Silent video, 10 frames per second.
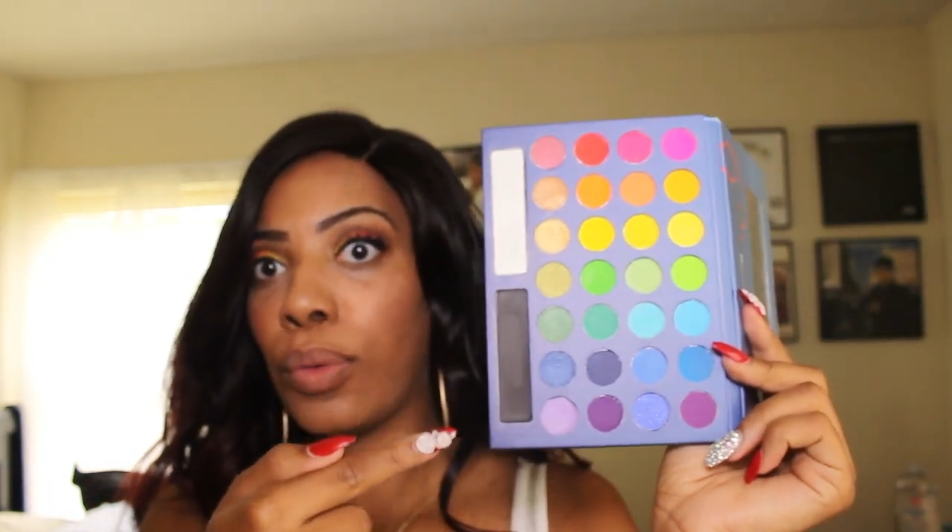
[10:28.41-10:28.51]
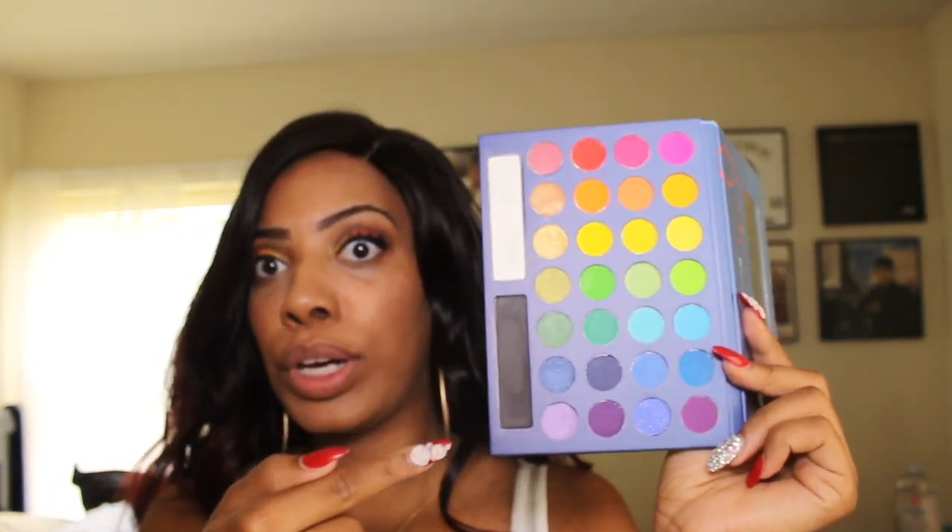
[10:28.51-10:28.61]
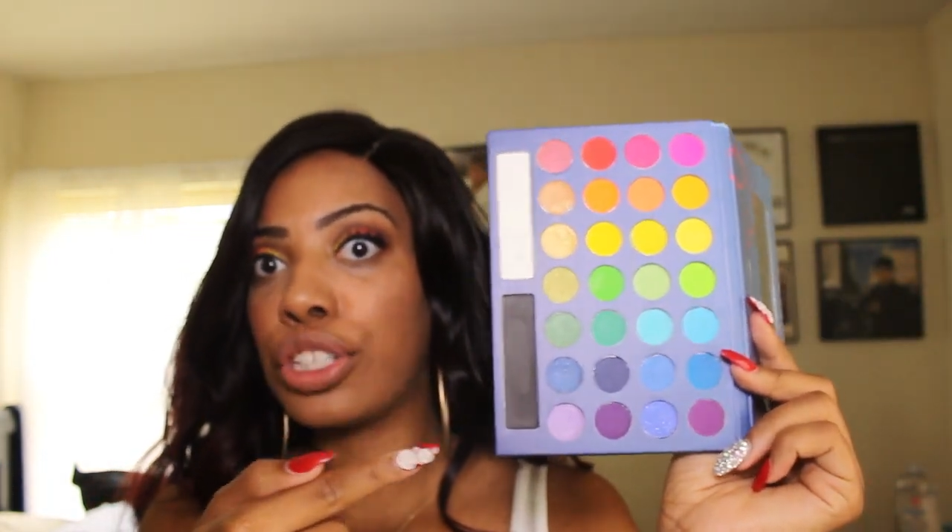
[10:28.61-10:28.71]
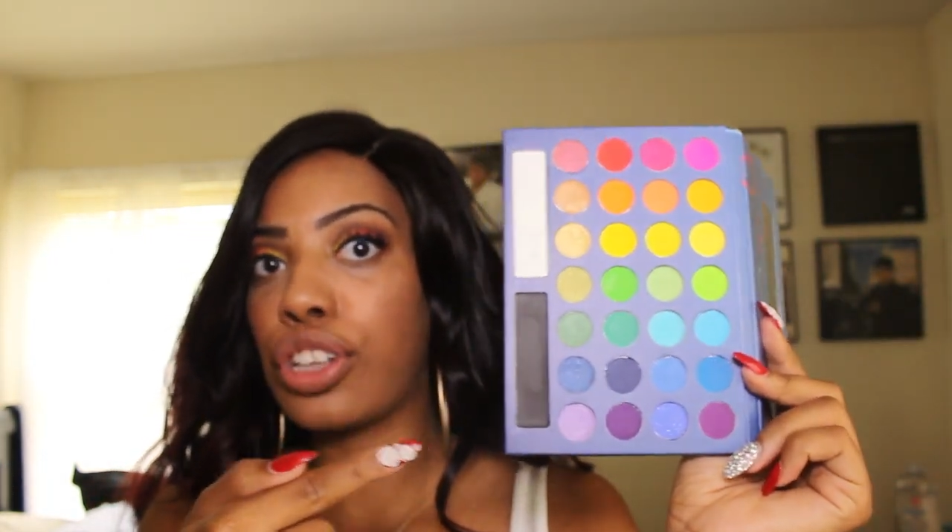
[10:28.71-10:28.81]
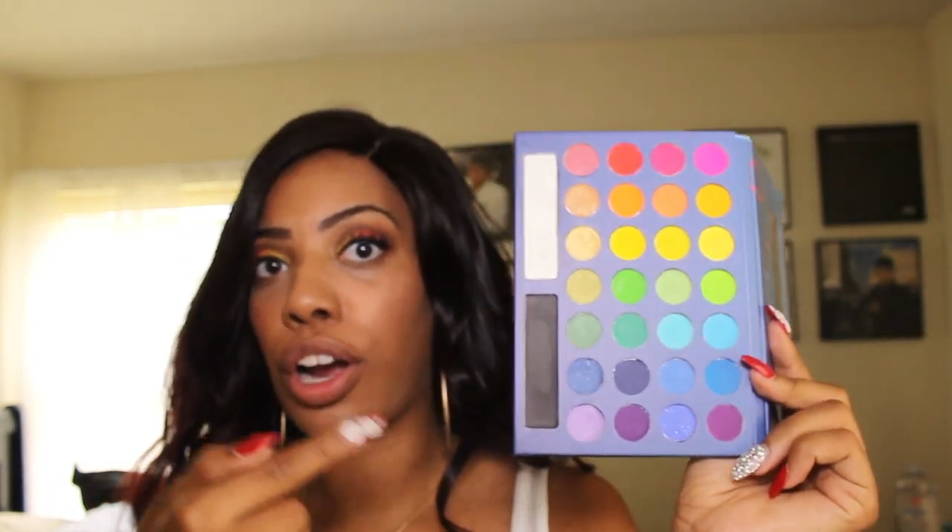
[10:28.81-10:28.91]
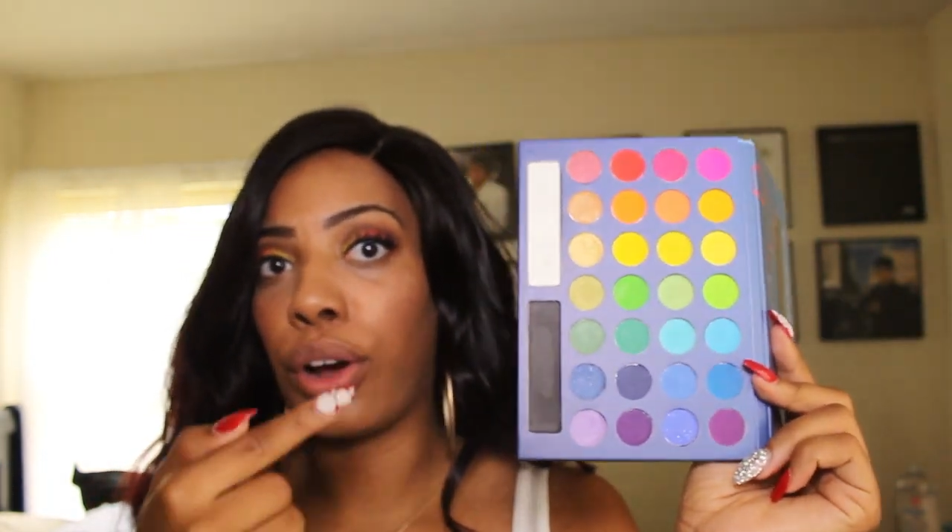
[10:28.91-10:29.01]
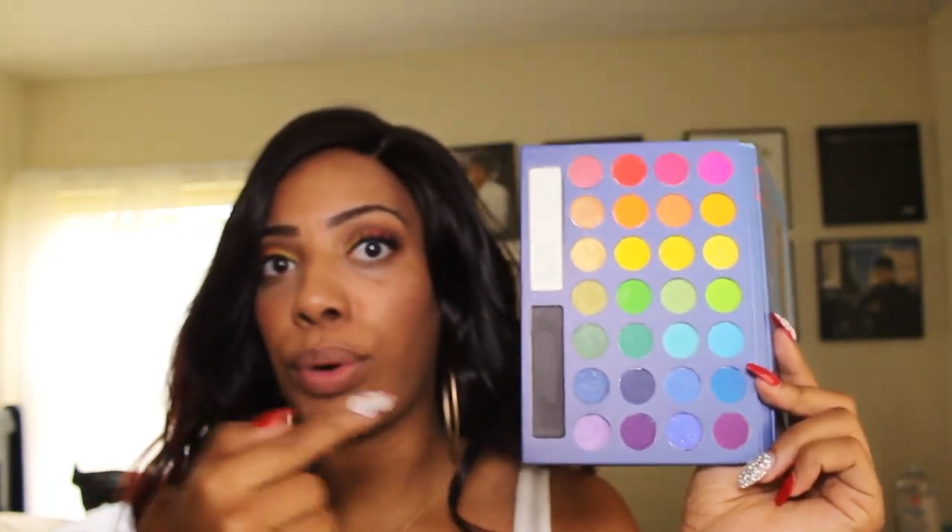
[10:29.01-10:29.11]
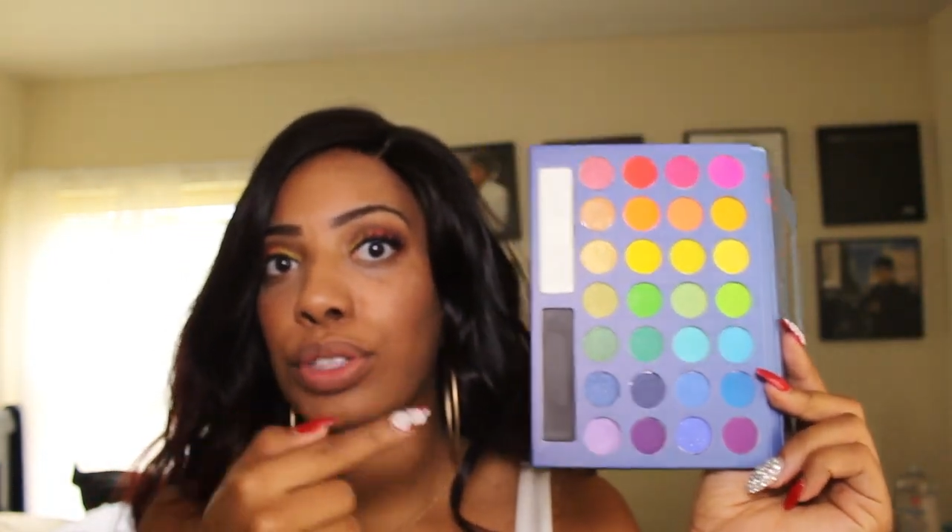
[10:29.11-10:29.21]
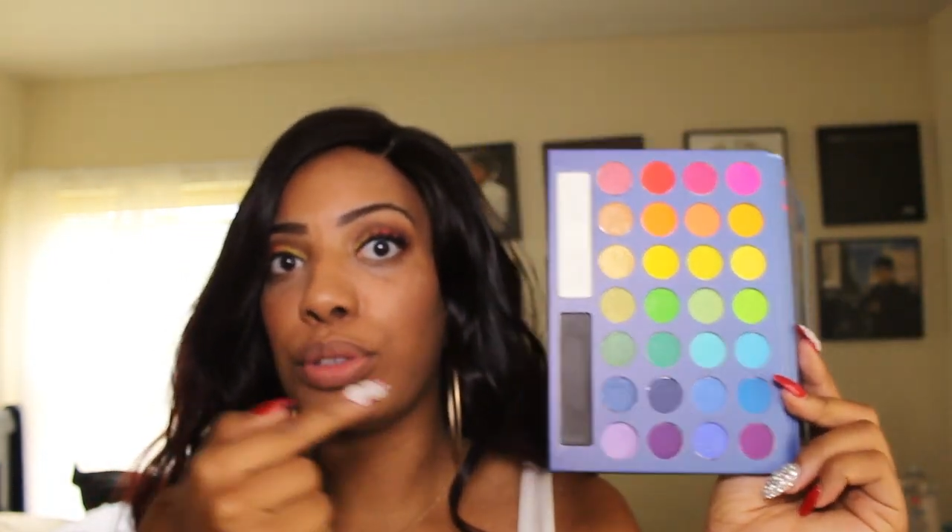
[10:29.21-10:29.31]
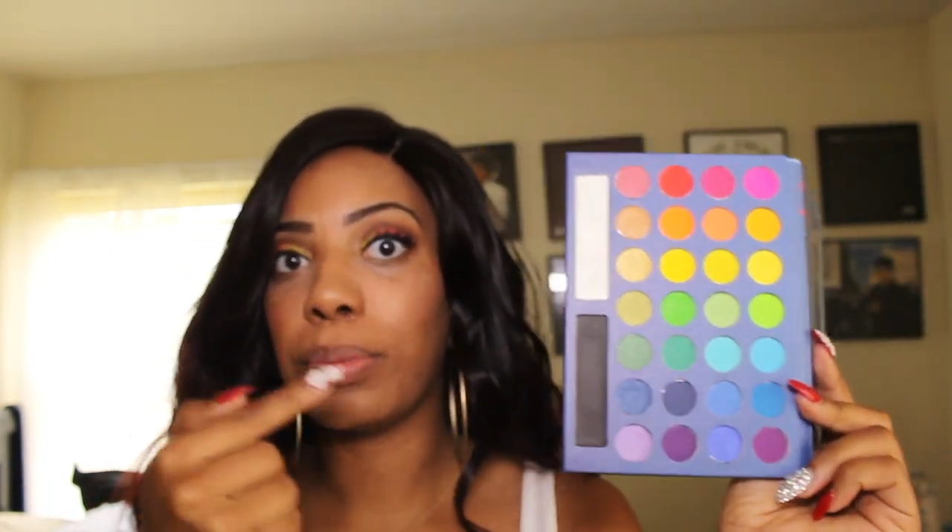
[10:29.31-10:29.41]
which are
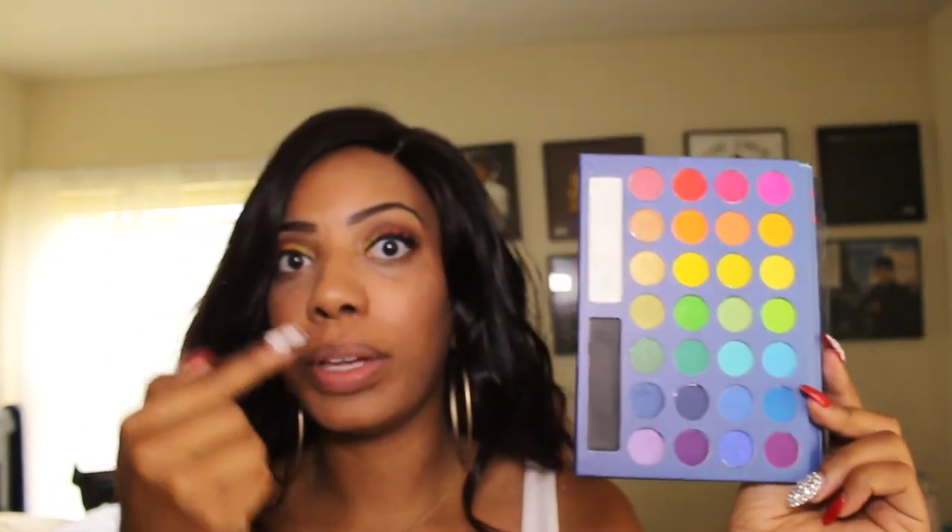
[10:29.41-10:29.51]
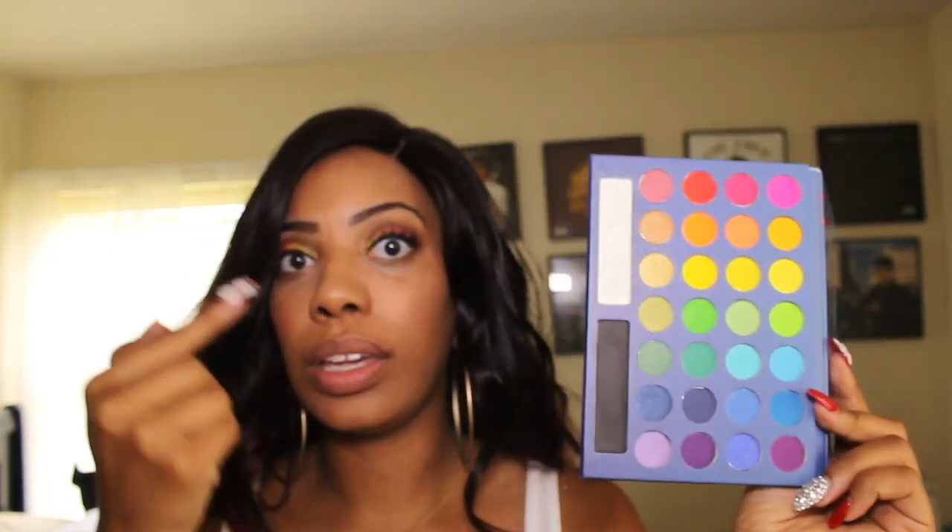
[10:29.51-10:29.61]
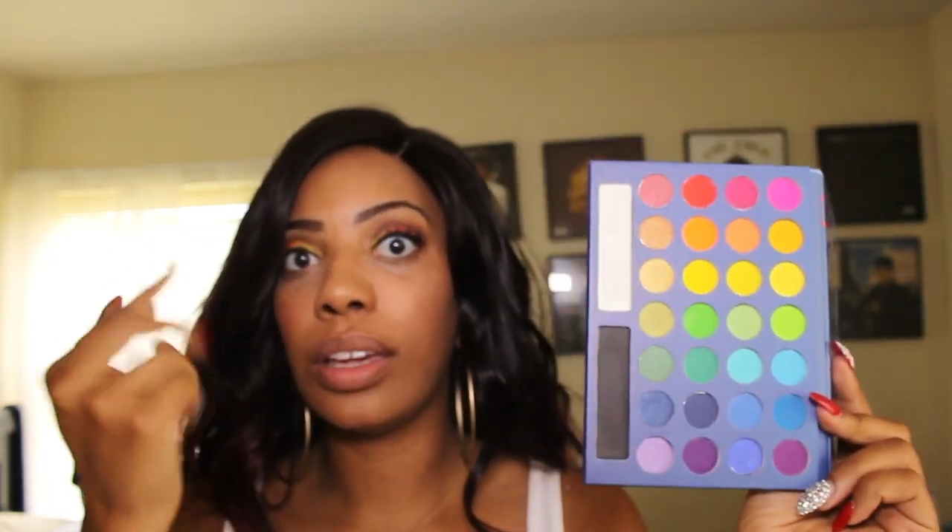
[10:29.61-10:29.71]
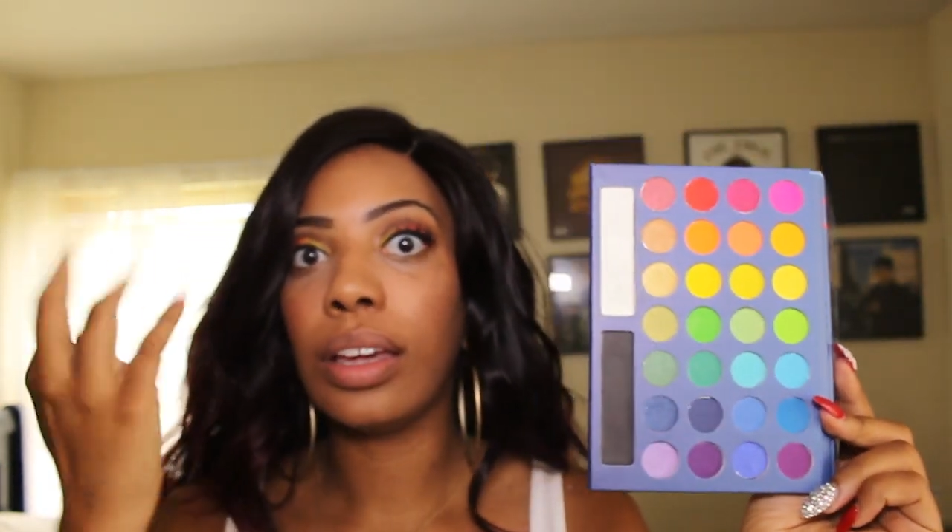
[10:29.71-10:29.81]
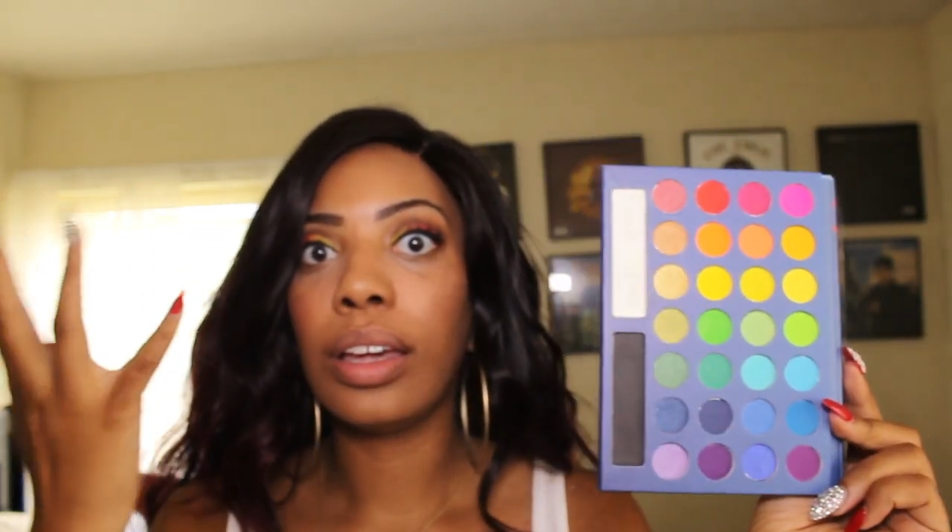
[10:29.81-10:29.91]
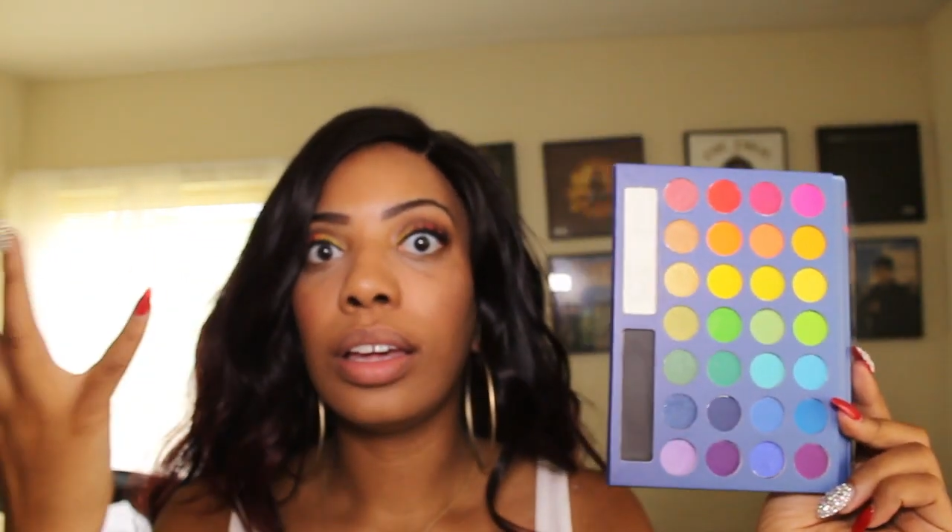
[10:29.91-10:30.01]
going to be,